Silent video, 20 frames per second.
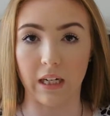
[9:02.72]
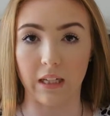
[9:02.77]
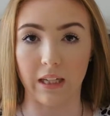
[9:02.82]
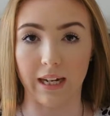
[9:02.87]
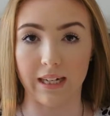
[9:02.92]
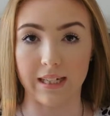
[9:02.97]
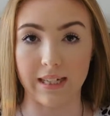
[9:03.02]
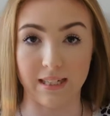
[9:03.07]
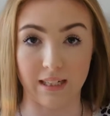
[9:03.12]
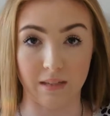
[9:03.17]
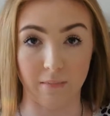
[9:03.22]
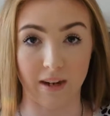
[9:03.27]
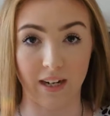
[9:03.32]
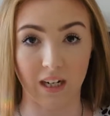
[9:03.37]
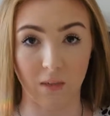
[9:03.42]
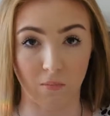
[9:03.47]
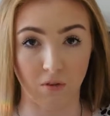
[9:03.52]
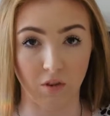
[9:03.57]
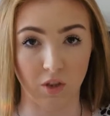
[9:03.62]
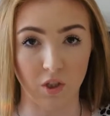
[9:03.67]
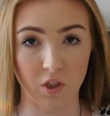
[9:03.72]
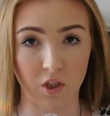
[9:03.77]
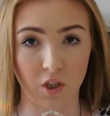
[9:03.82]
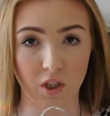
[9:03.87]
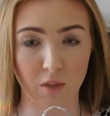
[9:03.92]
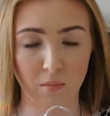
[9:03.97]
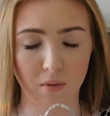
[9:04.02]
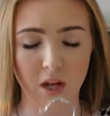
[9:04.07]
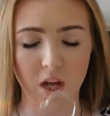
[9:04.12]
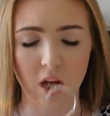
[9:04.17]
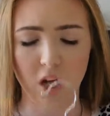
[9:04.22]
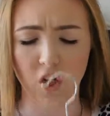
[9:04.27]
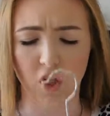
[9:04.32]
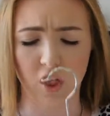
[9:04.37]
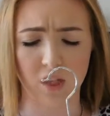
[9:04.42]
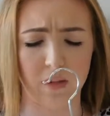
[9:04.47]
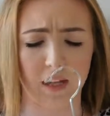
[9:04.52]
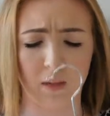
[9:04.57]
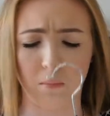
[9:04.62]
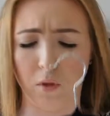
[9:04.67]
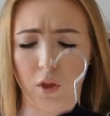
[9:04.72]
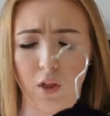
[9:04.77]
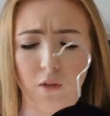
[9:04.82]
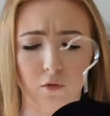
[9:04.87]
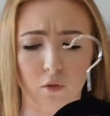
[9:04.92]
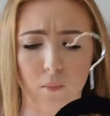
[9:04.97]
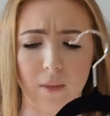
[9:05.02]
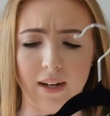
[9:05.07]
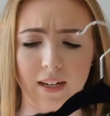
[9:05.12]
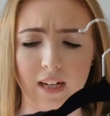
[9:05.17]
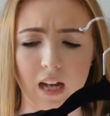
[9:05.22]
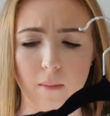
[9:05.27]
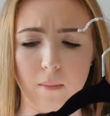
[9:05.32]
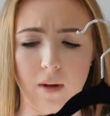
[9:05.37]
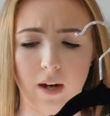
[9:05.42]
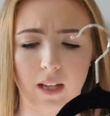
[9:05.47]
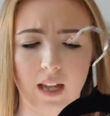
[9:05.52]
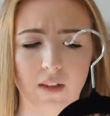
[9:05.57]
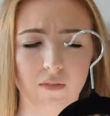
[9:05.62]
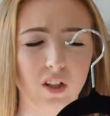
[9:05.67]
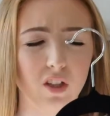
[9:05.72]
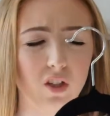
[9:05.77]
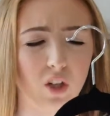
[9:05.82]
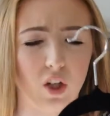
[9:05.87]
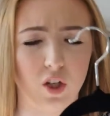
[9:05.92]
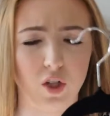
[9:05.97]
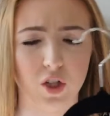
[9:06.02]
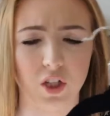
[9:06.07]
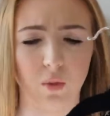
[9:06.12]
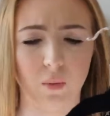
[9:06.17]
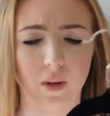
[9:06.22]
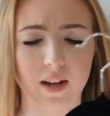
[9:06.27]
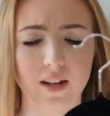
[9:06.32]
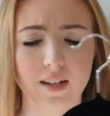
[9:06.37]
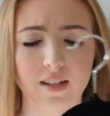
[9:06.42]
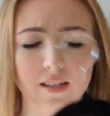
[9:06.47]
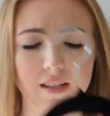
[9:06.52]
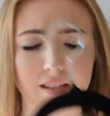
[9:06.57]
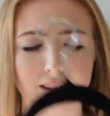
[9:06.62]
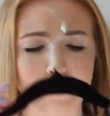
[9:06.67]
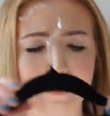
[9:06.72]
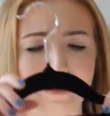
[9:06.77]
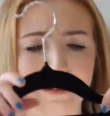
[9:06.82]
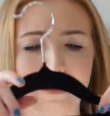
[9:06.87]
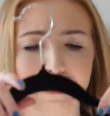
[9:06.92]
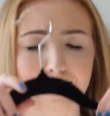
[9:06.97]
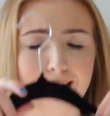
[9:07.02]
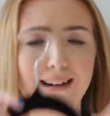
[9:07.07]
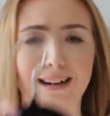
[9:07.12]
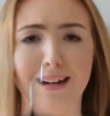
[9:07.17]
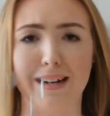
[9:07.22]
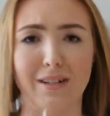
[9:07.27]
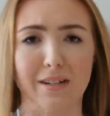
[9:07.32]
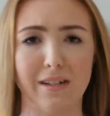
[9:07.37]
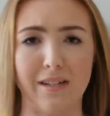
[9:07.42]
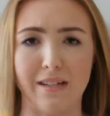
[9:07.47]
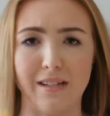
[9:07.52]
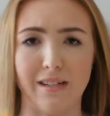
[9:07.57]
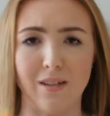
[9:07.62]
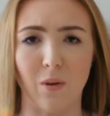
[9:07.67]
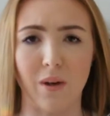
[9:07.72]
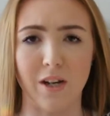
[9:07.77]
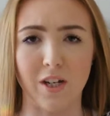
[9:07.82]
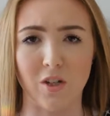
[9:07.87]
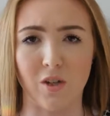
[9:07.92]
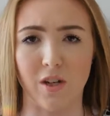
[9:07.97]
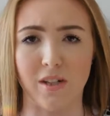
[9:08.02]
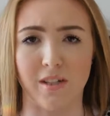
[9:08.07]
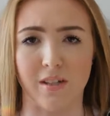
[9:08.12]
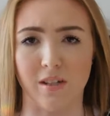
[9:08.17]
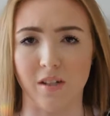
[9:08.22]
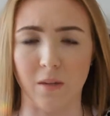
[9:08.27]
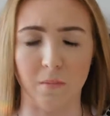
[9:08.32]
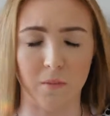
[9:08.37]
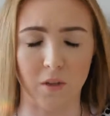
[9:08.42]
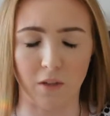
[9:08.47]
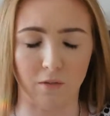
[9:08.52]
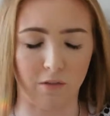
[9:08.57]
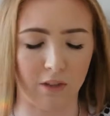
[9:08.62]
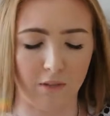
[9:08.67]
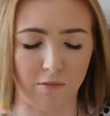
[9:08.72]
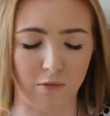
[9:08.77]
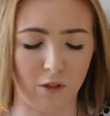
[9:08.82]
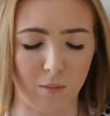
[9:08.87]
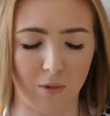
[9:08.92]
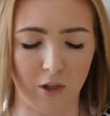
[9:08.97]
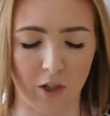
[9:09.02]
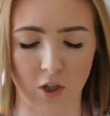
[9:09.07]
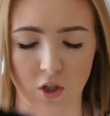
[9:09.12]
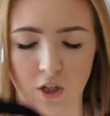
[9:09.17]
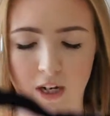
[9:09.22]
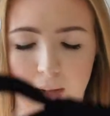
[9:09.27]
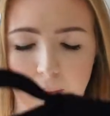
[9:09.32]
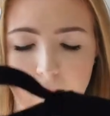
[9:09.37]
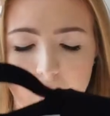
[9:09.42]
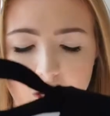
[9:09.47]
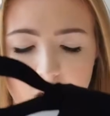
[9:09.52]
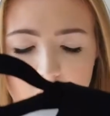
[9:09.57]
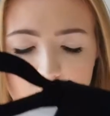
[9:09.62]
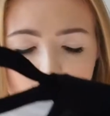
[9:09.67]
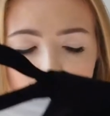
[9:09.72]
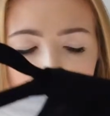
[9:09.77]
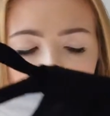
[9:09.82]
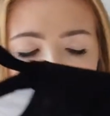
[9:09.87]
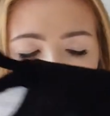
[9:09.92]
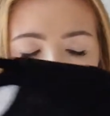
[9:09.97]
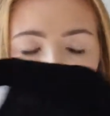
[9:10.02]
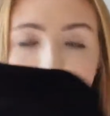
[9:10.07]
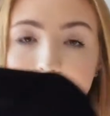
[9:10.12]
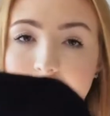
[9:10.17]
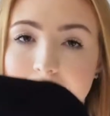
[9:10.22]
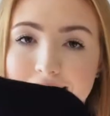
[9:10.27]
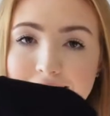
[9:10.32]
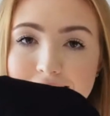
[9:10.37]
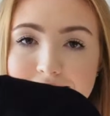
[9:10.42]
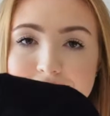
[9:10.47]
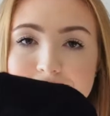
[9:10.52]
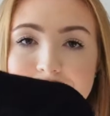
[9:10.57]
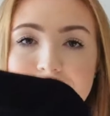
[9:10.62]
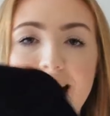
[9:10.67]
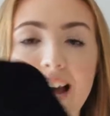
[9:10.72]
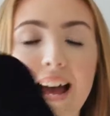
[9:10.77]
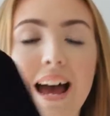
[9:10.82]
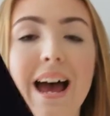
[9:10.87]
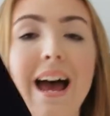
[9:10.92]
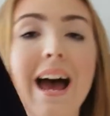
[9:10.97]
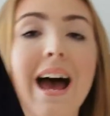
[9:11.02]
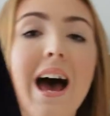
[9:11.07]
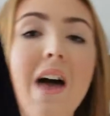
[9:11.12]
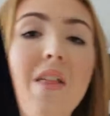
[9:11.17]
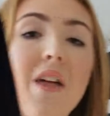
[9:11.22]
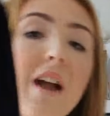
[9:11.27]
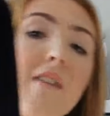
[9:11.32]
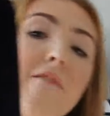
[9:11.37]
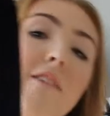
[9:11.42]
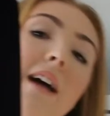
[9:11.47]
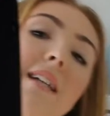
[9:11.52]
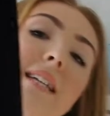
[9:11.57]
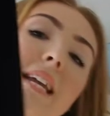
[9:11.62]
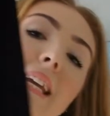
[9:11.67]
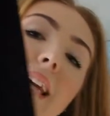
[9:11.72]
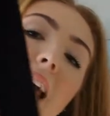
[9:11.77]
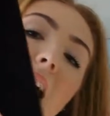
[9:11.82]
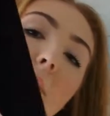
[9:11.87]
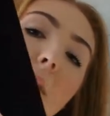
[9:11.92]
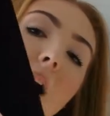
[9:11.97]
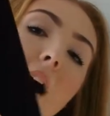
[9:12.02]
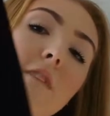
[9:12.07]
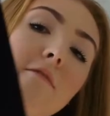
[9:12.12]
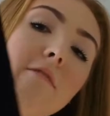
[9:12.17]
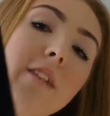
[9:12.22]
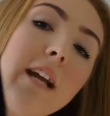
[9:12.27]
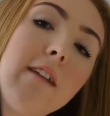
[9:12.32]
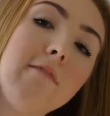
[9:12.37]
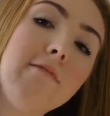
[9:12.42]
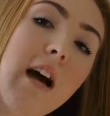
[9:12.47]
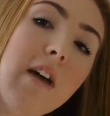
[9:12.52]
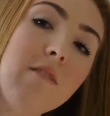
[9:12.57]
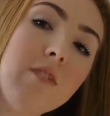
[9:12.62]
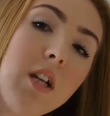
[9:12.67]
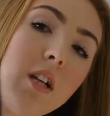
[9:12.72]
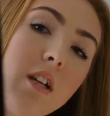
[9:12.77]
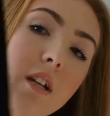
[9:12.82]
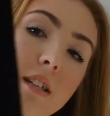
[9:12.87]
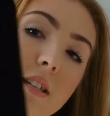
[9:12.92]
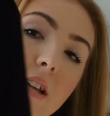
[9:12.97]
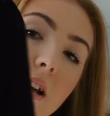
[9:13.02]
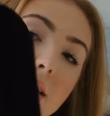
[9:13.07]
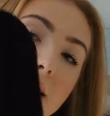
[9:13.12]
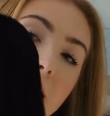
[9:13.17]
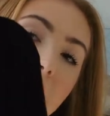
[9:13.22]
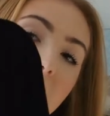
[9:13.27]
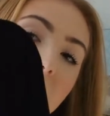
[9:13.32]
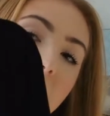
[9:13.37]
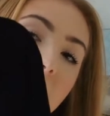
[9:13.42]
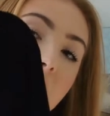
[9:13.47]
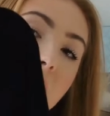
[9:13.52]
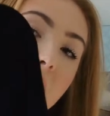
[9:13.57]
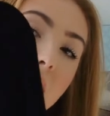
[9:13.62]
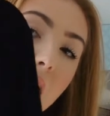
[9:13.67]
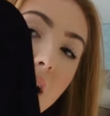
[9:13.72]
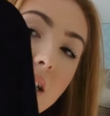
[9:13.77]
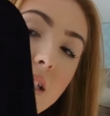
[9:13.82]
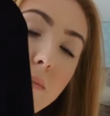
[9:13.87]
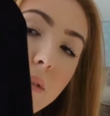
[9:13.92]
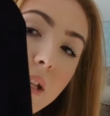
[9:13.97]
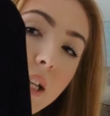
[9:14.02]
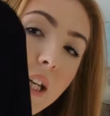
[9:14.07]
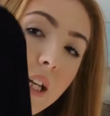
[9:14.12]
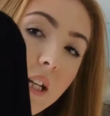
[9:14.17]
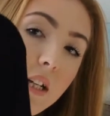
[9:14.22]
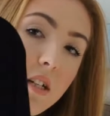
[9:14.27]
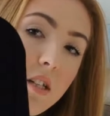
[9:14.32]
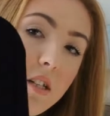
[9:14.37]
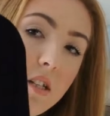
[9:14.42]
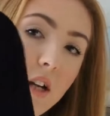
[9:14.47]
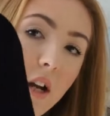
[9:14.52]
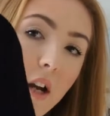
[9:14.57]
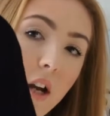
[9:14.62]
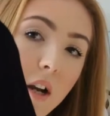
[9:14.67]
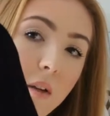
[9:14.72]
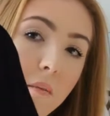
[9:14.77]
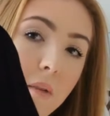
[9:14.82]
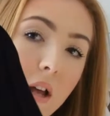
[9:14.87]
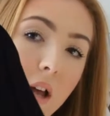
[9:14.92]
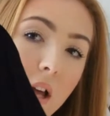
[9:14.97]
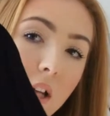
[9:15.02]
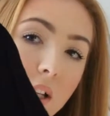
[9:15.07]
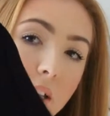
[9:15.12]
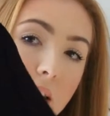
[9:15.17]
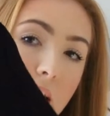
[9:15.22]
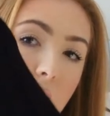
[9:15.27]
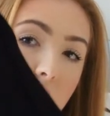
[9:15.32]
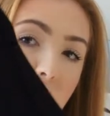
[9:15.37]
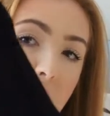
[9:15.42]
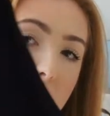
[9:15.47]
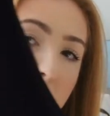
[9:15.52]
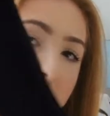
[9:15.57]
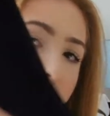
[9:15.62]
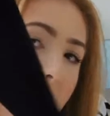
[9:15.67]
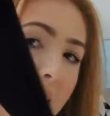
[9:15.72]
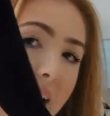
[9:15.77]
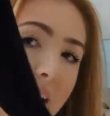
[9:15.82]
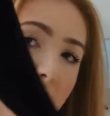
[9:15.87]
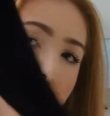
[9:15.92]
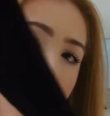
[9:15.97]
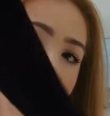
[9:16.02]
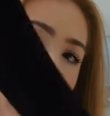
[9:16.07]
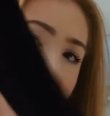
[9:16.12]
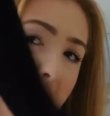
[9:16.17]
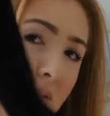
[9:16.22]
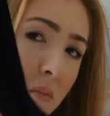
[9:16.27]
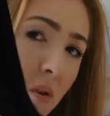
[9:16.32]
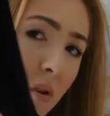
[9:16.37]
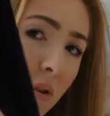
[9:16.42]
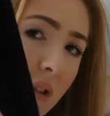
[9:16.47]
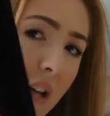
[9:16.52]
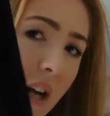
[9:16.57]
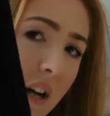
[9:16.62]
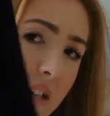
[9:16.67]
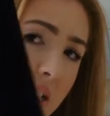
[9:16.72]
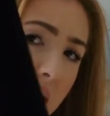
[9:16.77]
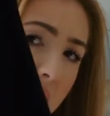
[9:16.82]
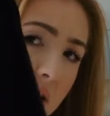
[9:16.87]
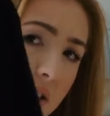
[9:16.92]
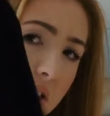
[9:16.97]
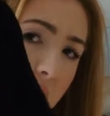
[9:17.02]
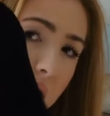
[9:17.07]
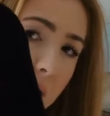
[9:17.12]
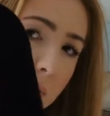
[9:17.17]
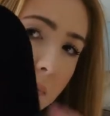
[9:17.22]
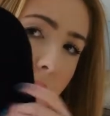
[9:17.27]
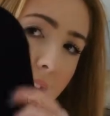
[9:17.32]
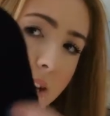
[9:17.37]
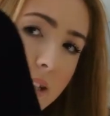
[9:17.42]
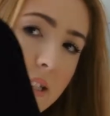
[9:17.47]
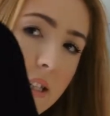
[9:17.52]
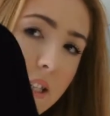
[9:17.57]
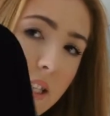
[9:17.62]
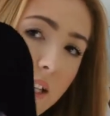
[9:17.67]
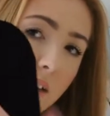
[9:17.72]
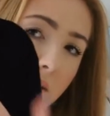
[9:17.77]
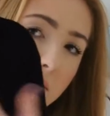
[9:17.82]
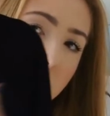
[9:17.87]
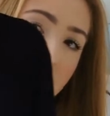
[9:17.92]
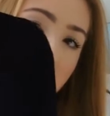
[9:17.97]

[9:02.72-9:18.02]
and like Desi Makeup on YouTube. She does like beautiful makeup and I love the clothes she wears. I don't know, she just always dresses so beautifully for her body shape. And she wears something like this. And then I found it in Kmart for like $5 and I was like, yes please. So just playing baseball, cartoon shirt, black sleeve,